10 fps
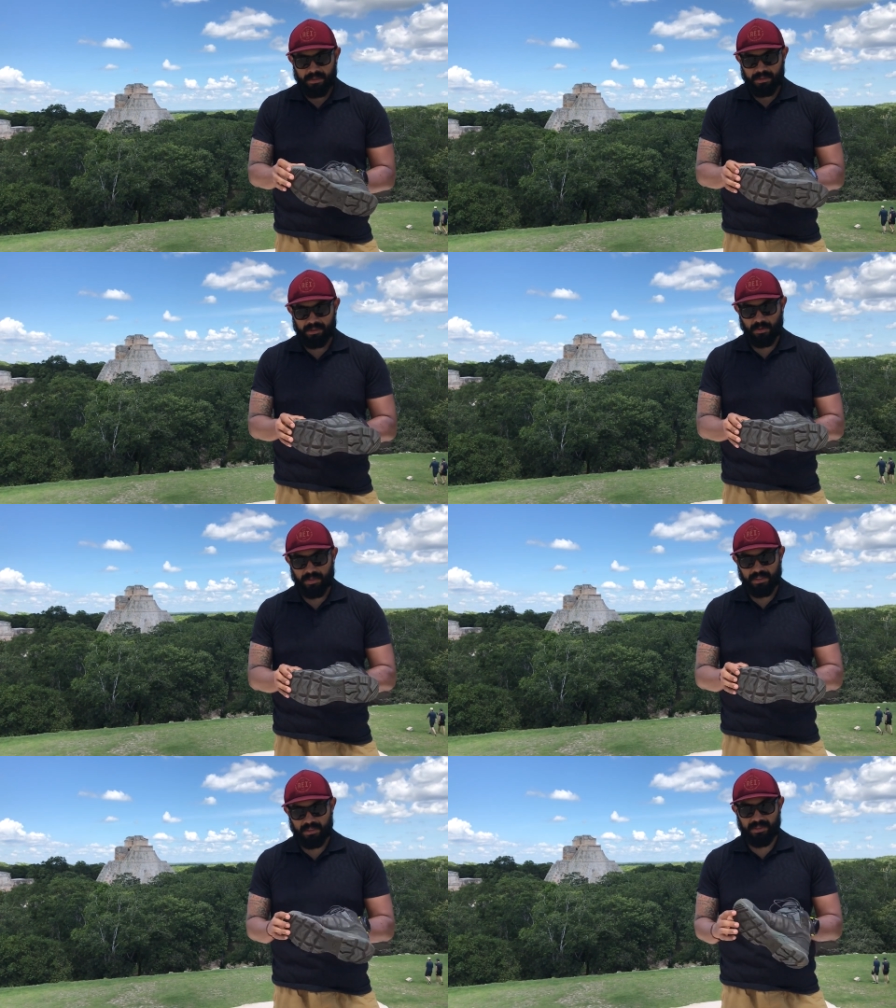So
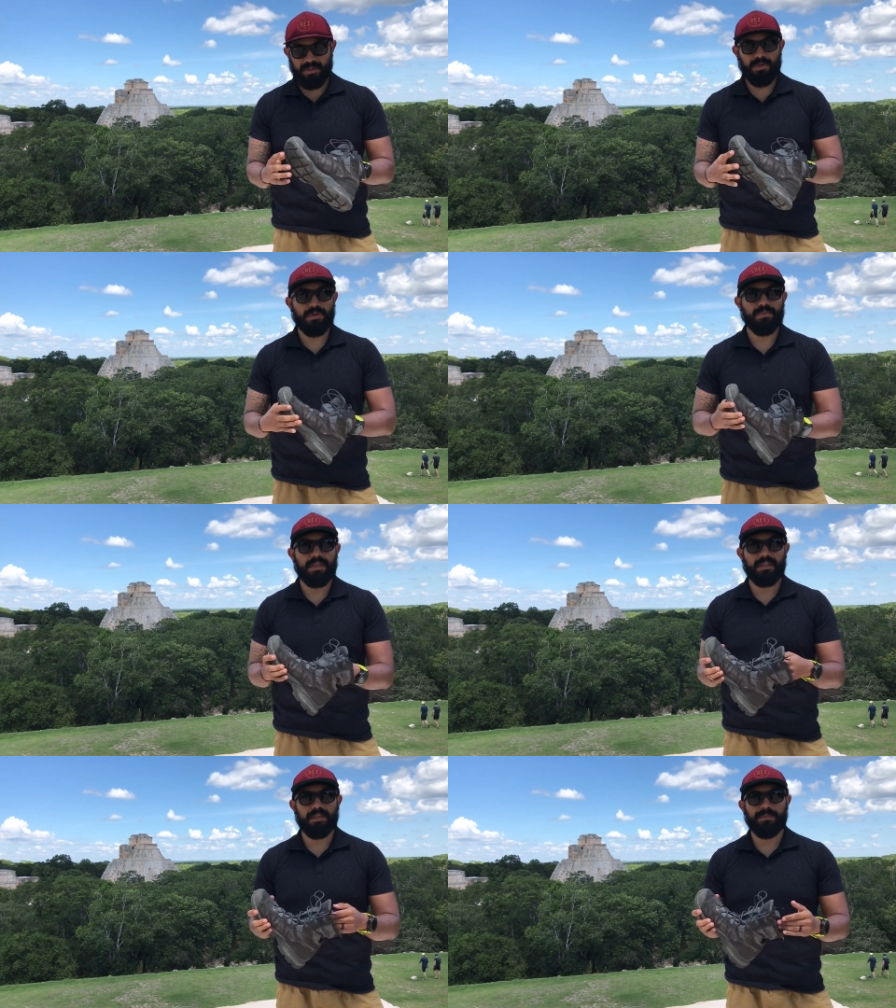it took me
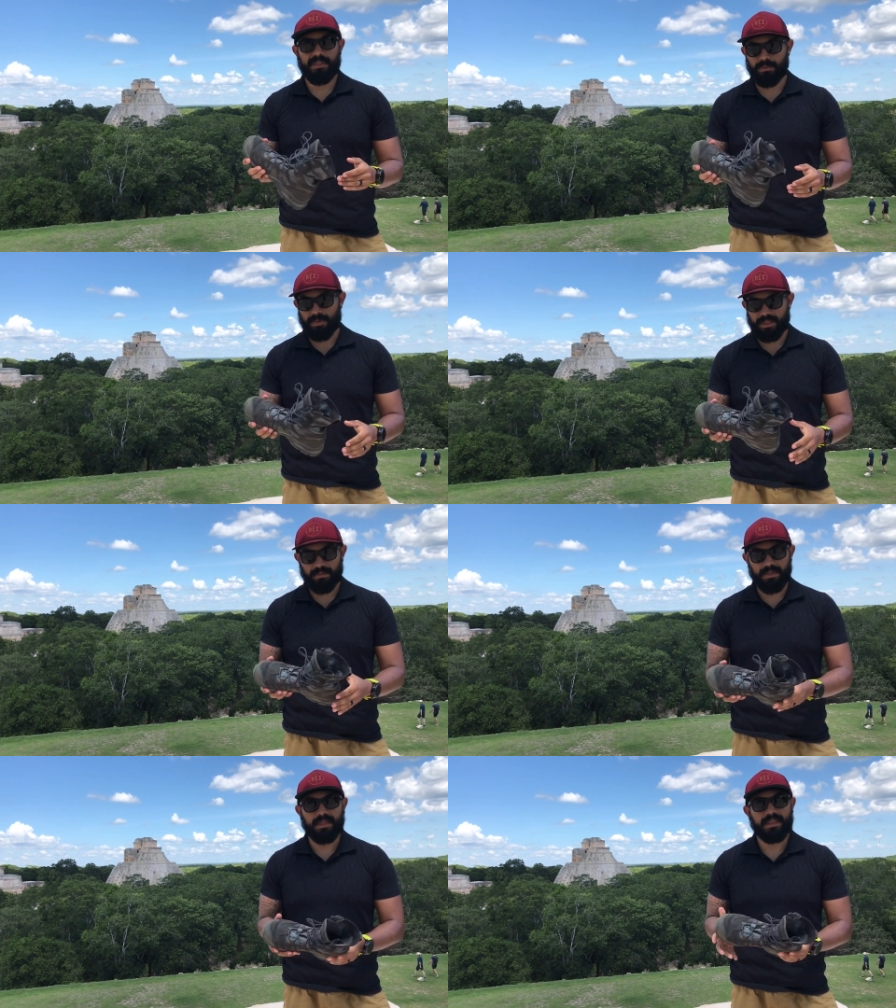a little bit to break
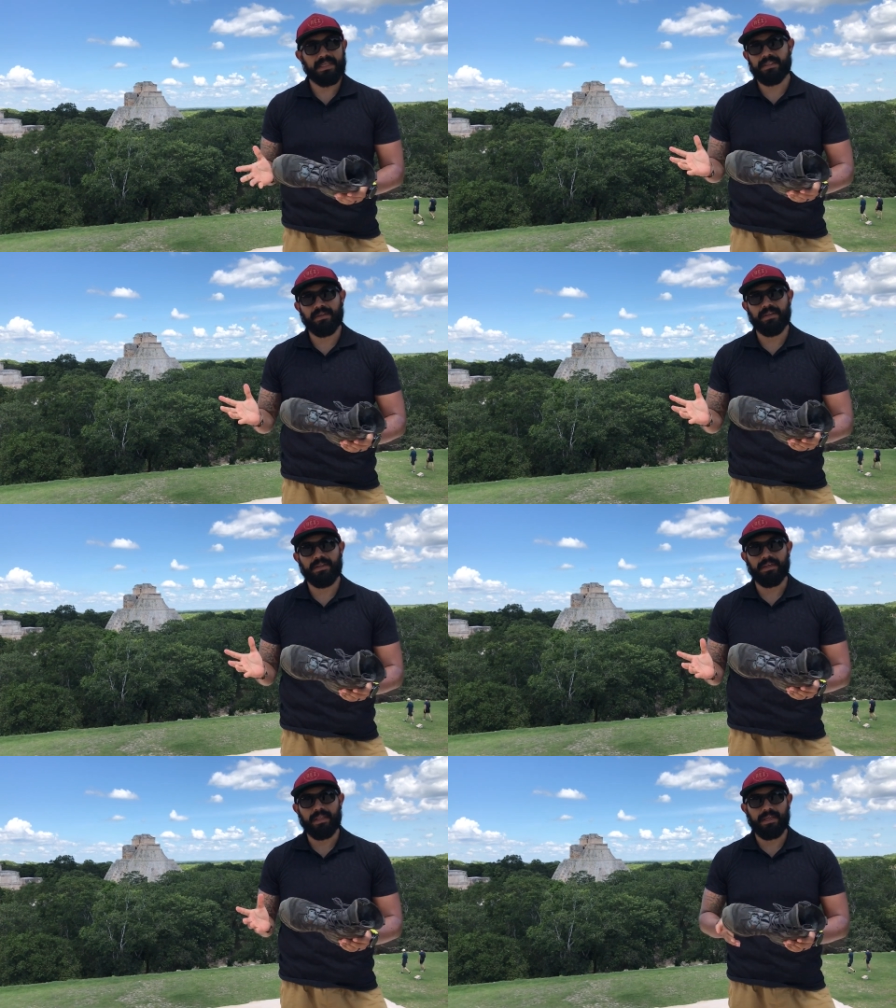them in. That's the only
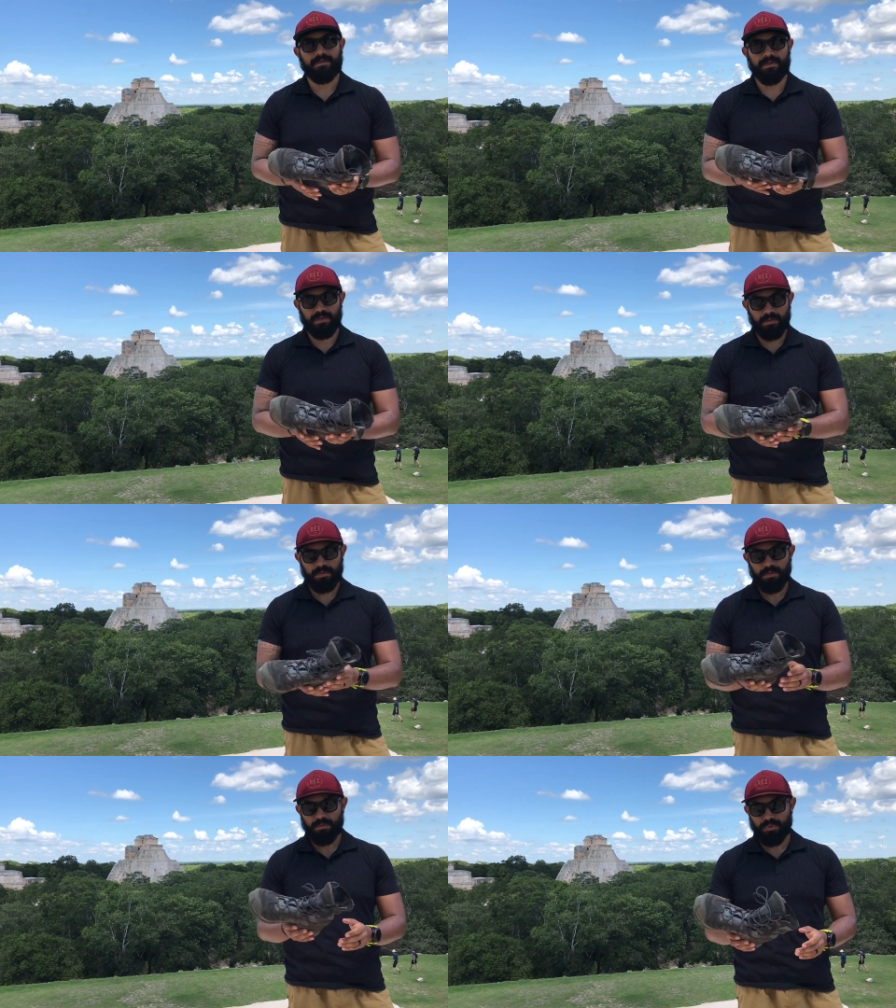thing. Like if
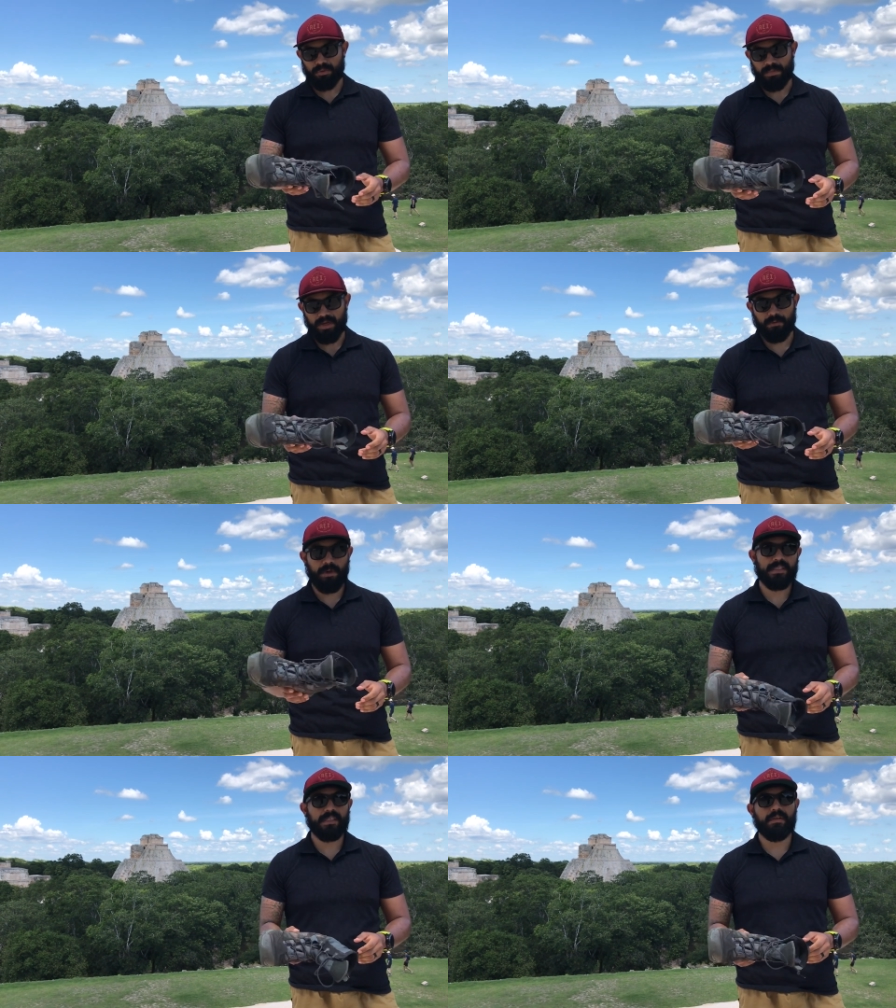you put them on
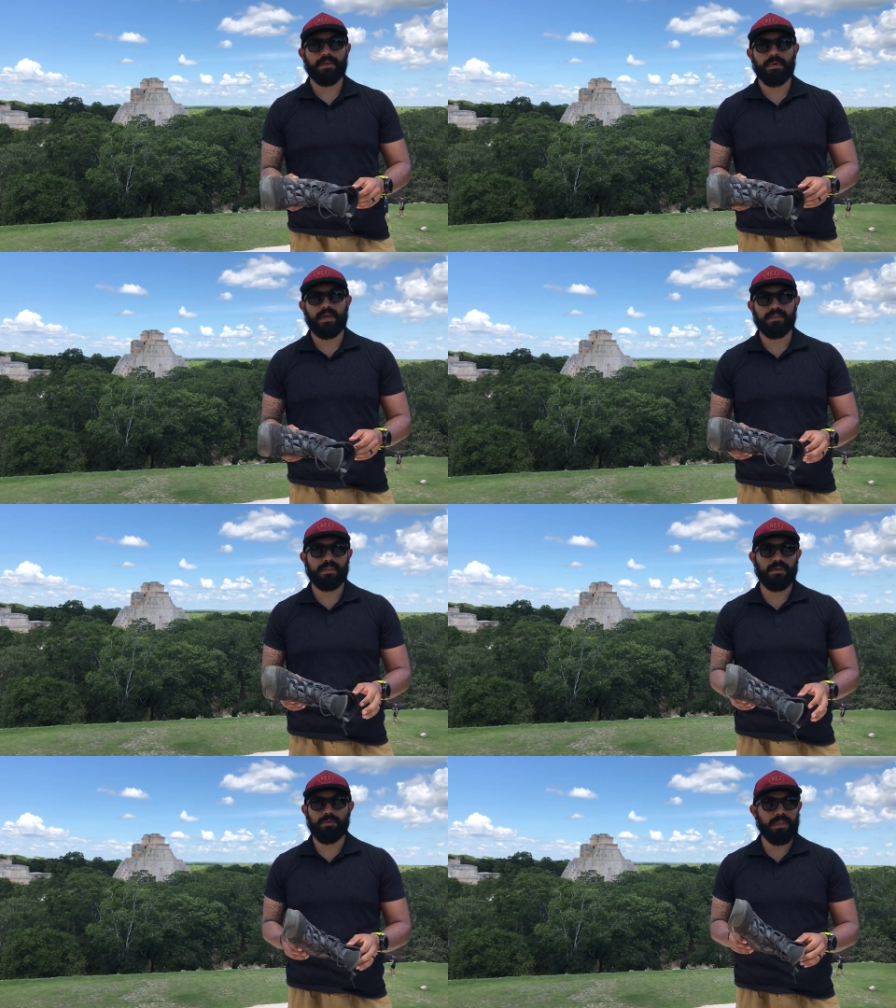right out of the box,
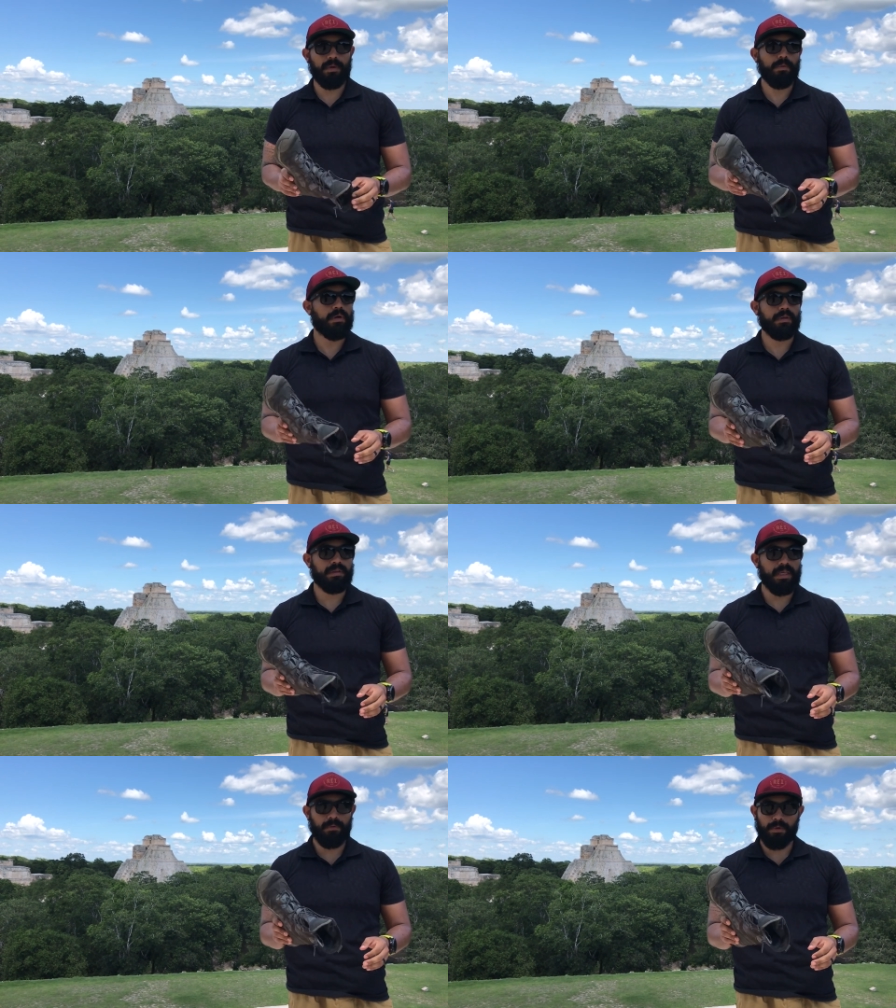they
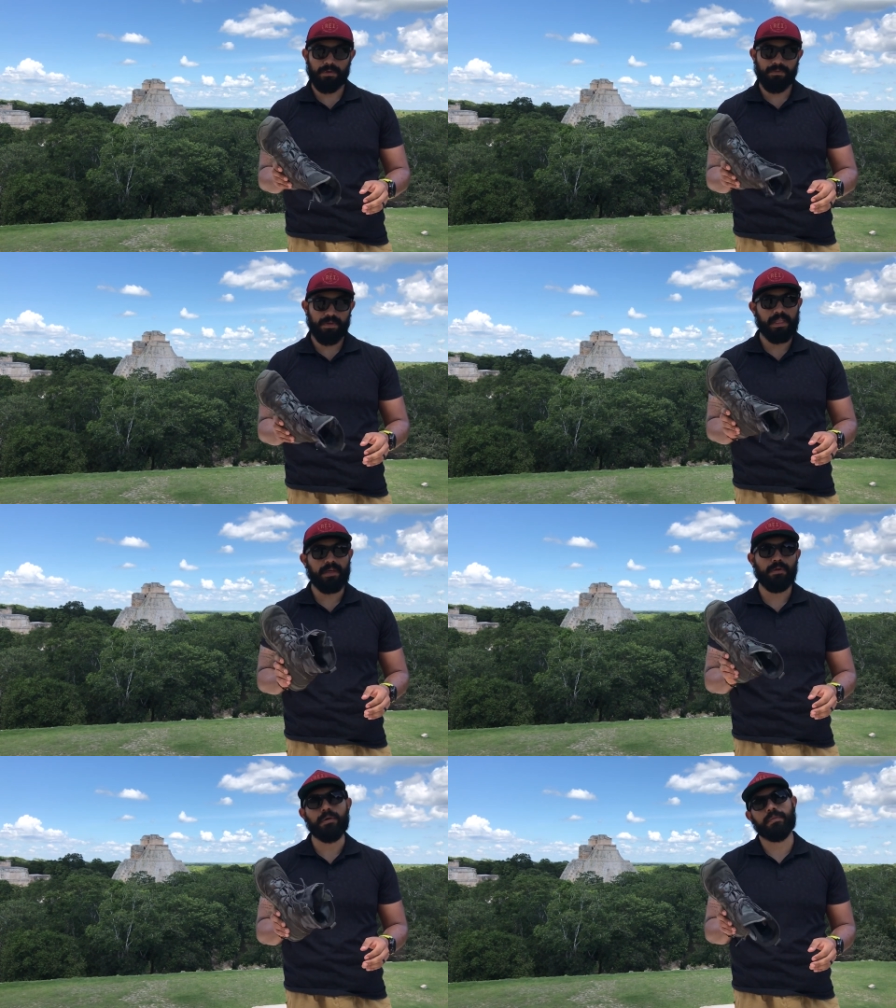won't feel
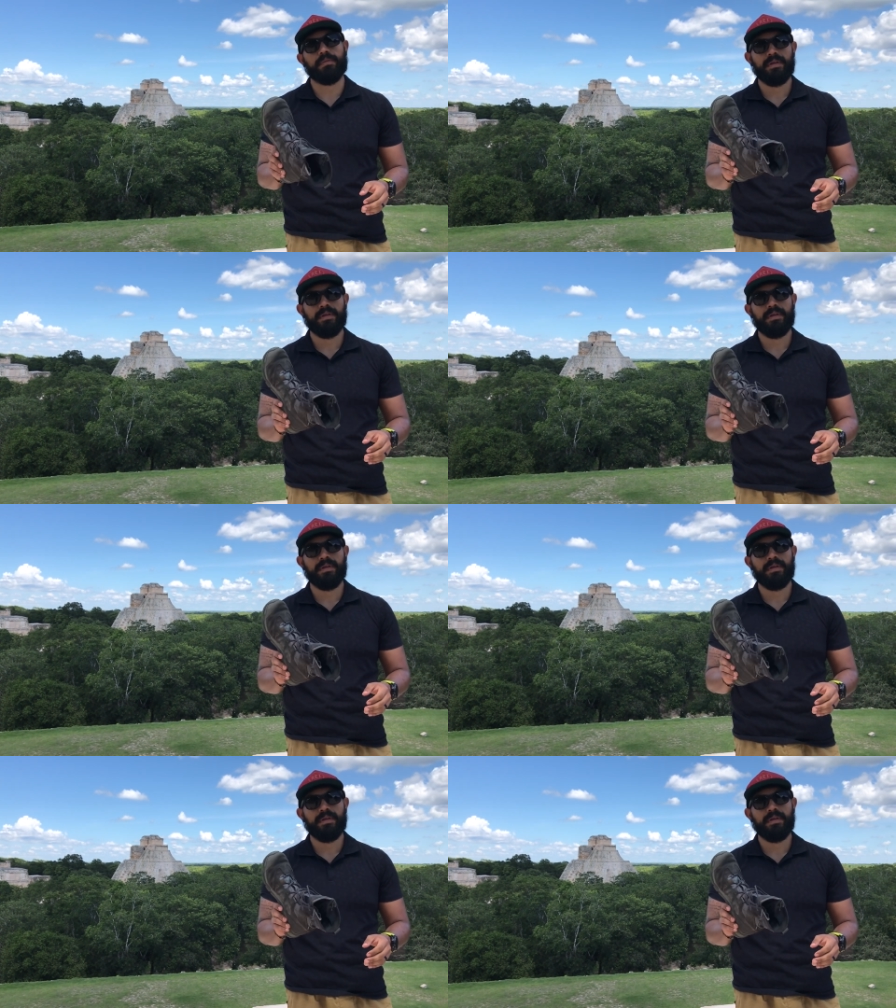like home.